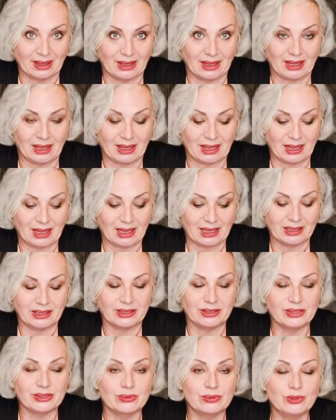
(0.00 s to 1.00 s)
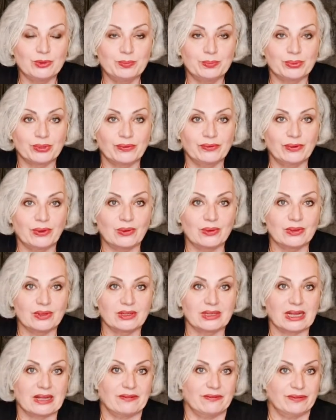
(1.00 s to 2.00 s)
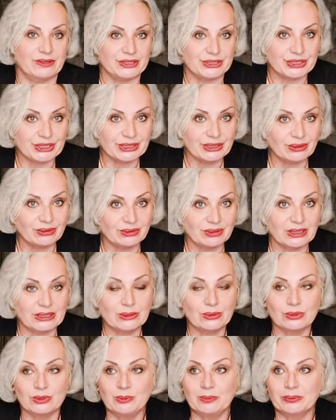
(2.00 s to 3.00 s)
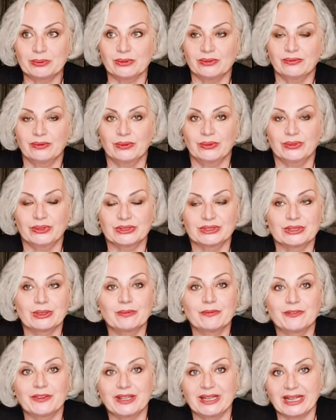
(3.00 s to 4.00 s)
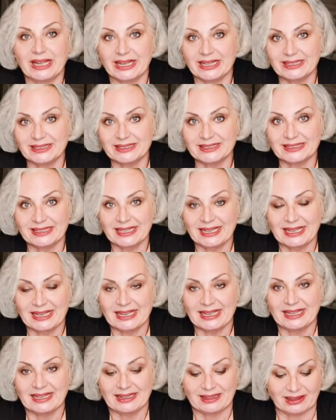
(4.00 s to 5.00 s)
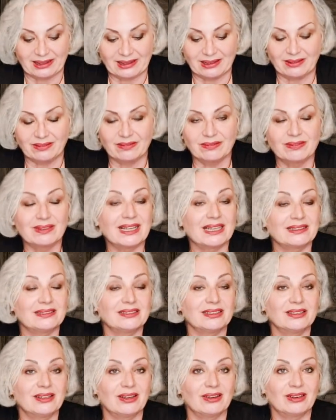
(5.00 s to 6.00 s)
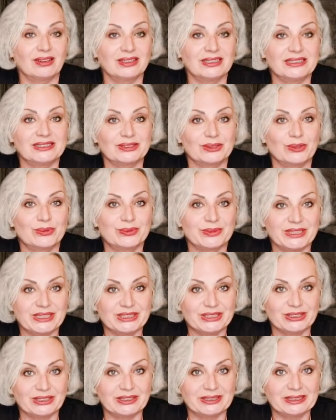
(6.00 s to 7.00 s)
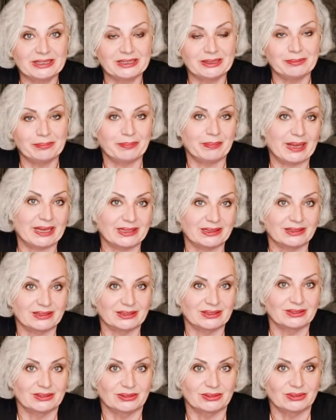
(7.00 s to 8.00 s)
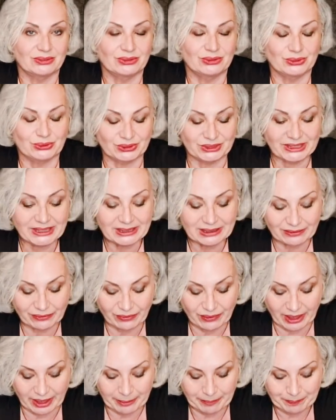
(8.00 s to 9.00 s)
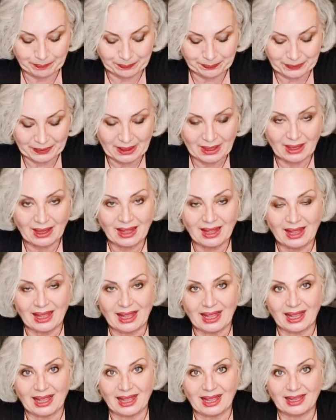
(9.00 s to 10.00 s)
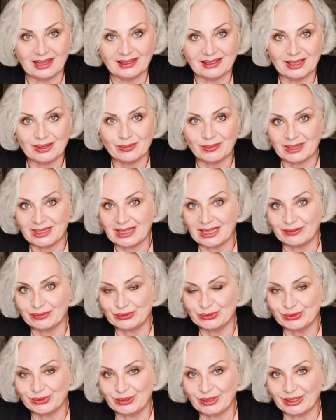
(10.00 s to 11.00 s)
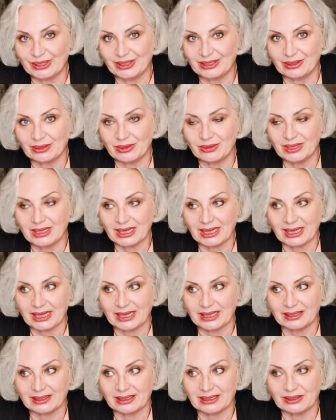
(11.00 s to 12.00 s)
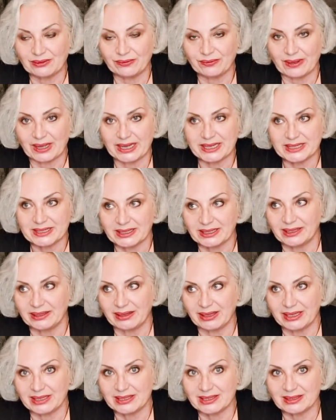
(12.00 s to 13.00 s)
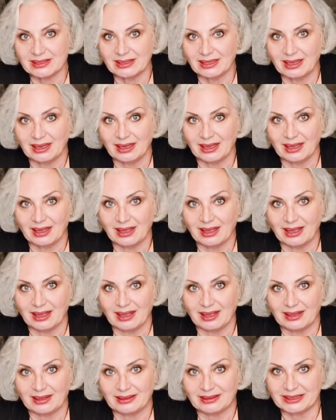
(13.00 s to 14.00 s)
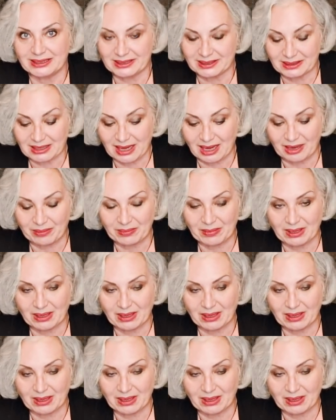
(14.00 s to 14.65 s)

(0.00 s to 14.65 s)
And it could provoke a vision or it could provoke something else that the card is originally meant to signify. And then one have to learn, okay, if I see this this time,